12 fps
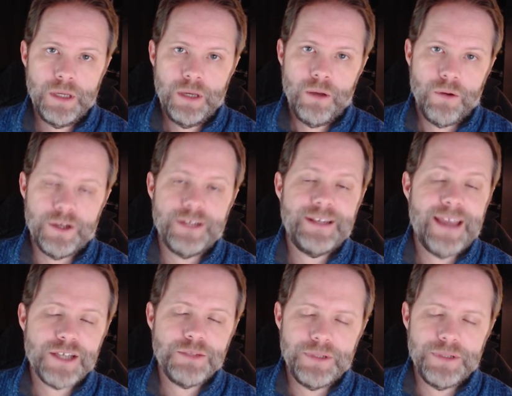or an
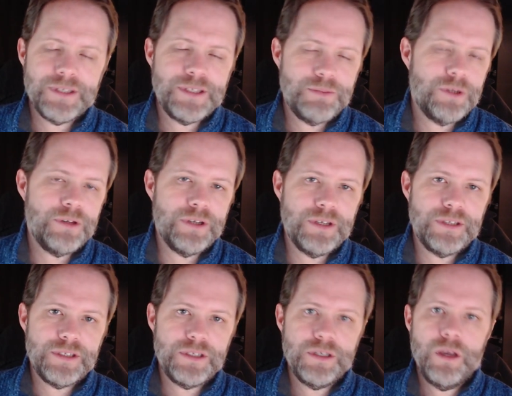attachment
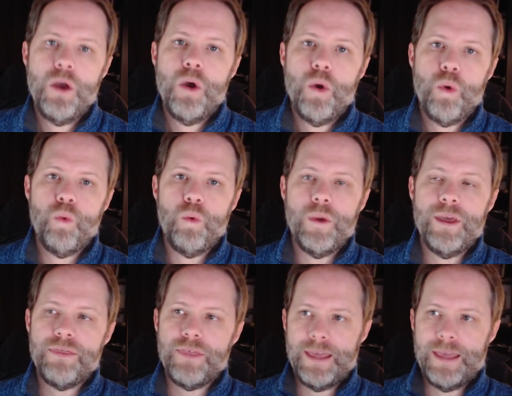experience
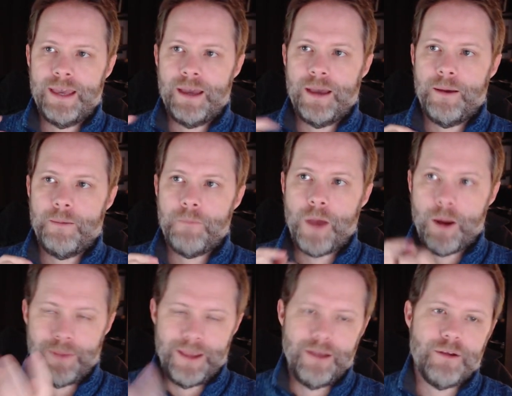with our
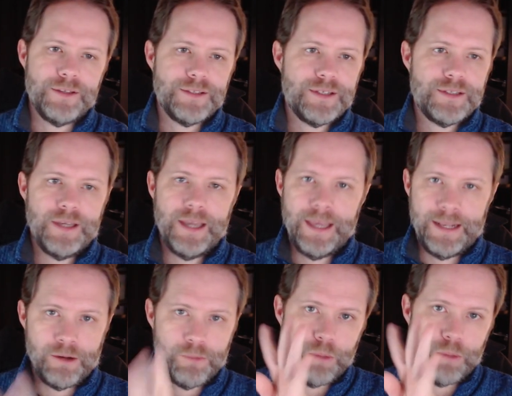parents, and
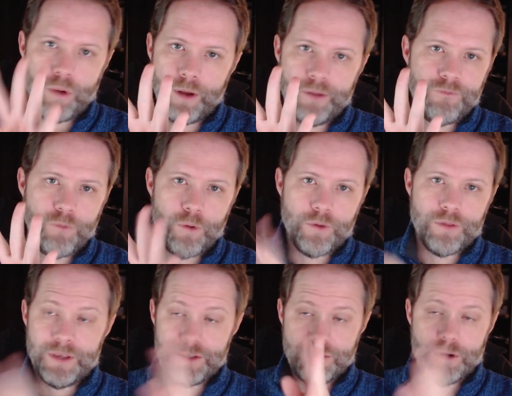that'll be one of four
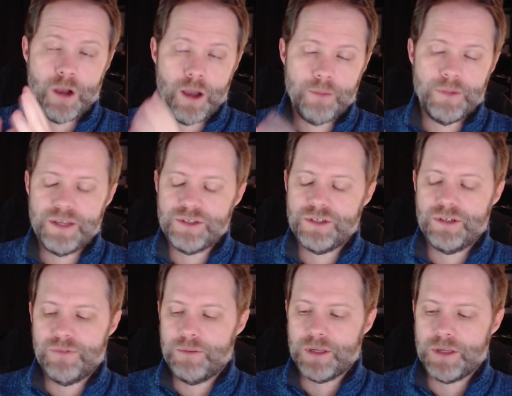things or a combination
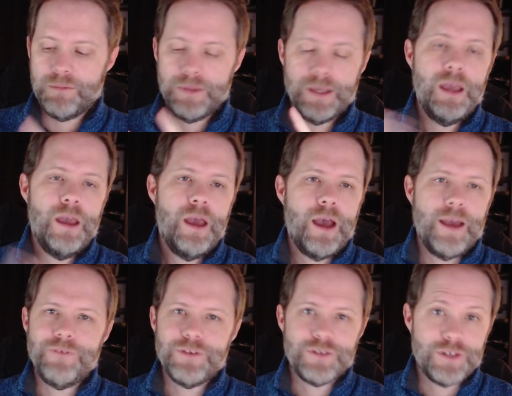of them. It can be, I
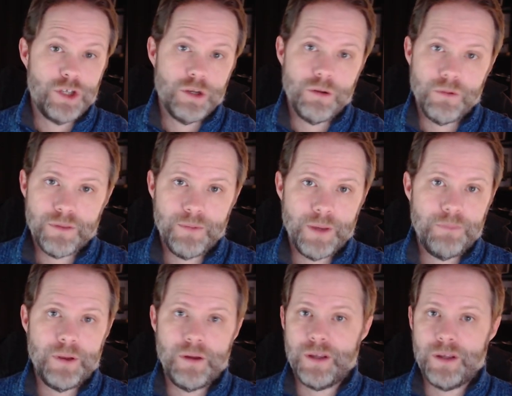feel secure with my
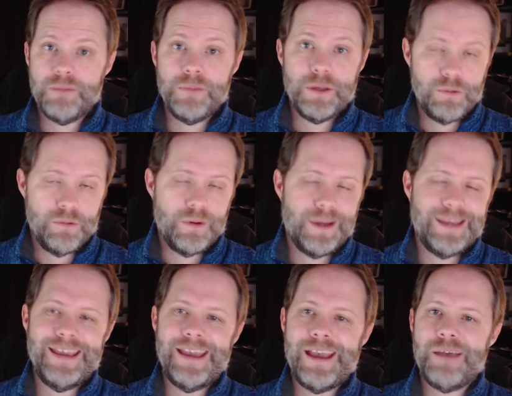parent, I can be who I
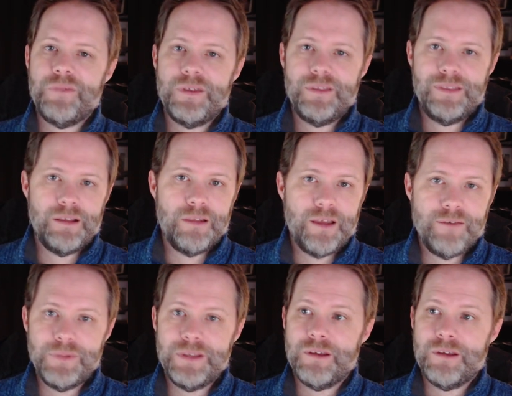am, they'll love
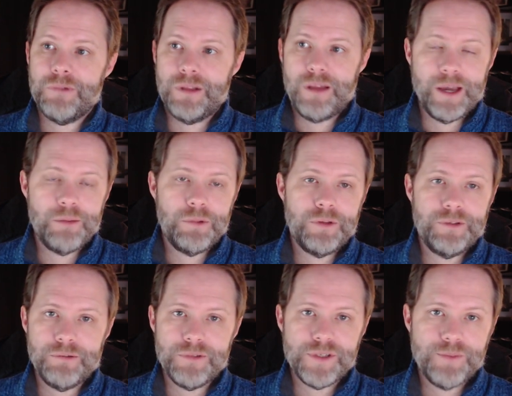me, they're reliable in
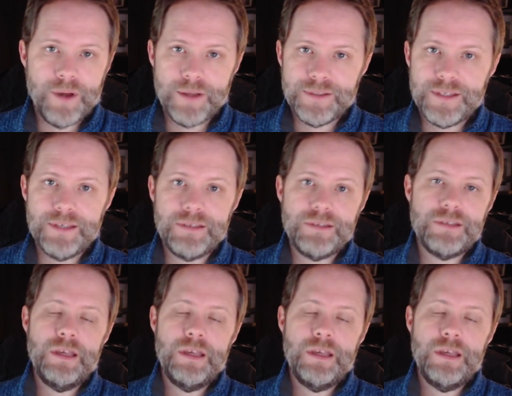their responses,